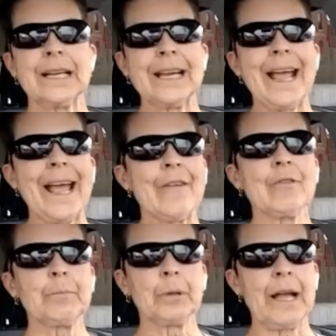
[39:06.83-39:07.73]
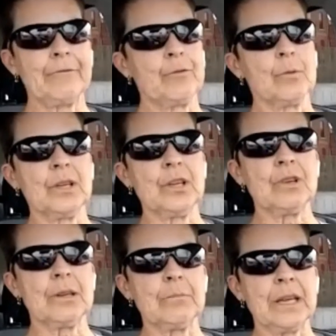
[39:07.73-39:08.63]
in every platform that
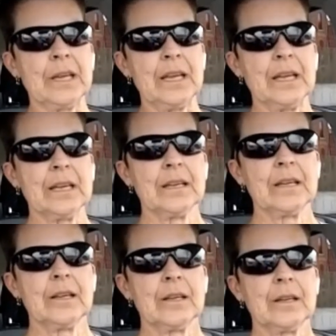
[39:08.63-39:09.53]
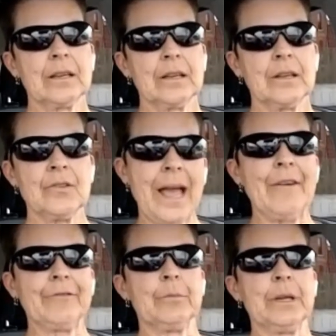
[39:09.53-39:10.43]
you can be, you
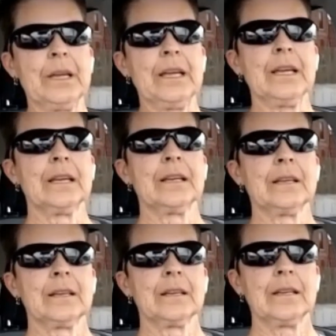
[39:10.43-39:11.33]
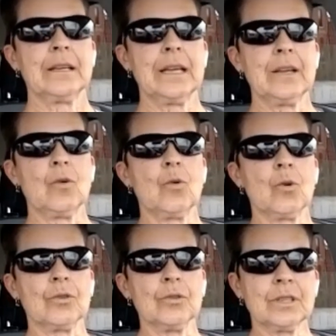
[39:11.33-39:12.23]
have to be, in
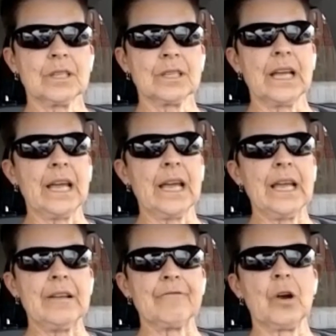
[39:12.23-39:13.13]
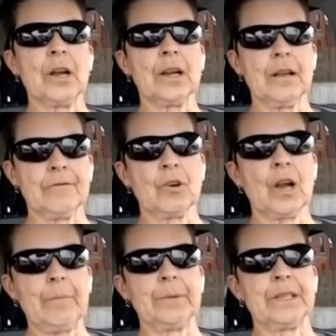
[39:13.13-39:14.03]
order to stay in front of your
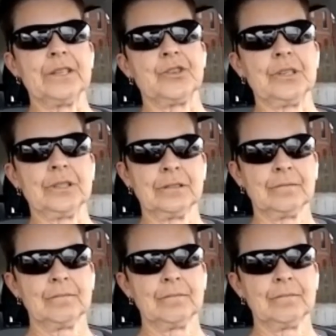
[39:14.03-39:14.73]
competition.